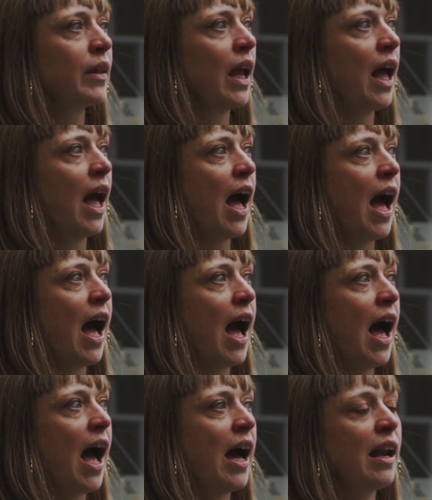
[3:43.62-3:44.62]

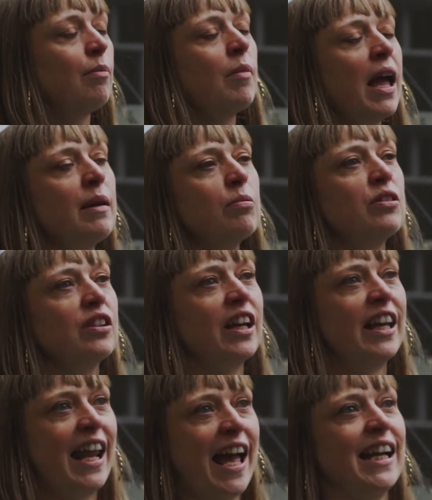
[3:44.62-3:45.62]
And I'm able to
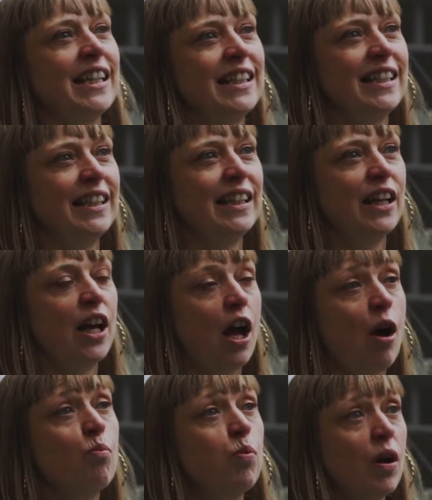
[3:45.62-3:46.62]
connect.
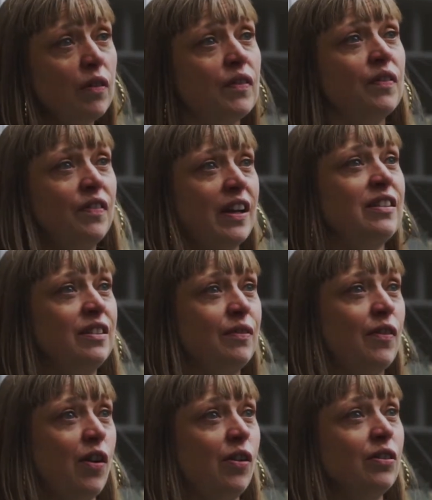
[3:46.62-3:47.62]
And Woven
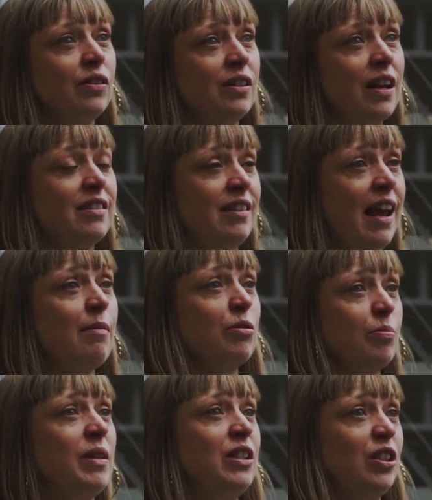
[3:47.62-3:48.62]
Festival has
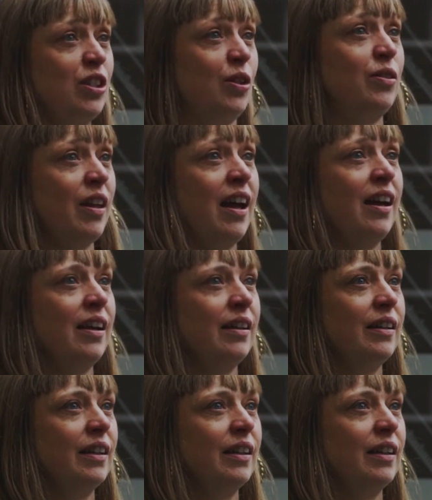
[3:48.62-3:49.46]
enabled me to do that.